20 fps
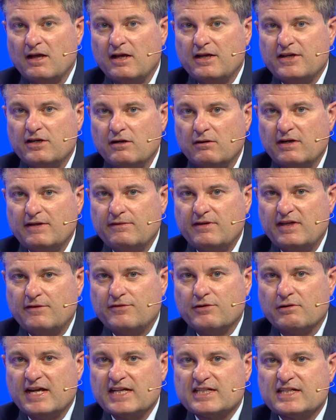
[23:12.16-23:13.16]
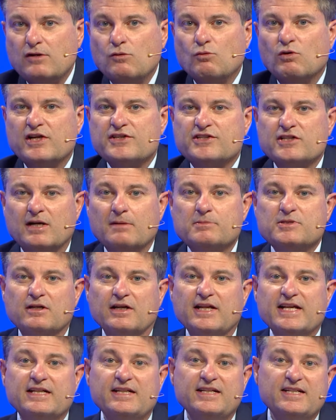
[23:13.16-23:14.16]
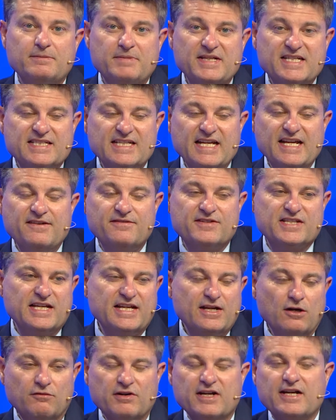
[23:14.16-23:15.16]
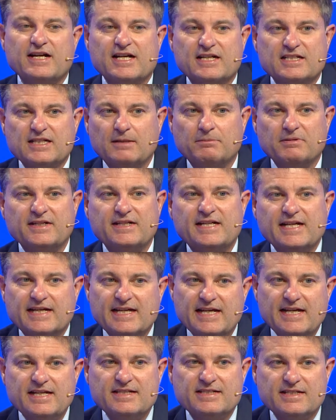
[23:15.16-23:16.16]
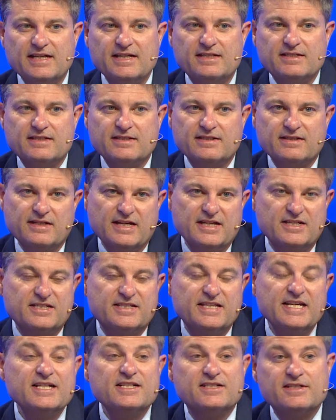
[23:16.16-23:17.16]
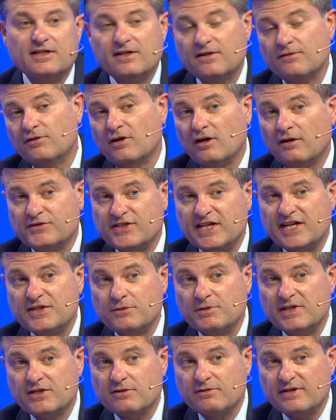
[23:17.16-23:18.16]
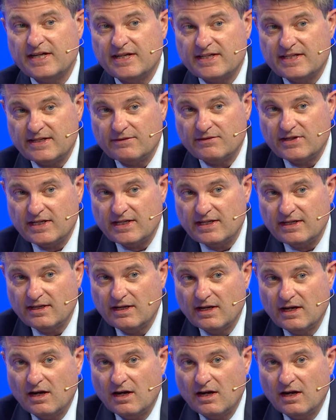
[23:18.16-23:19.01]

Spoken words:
You know, if you're asking what jobs are likely to be safe, say, over the next couple of decades, it's things that involve genuine creativity.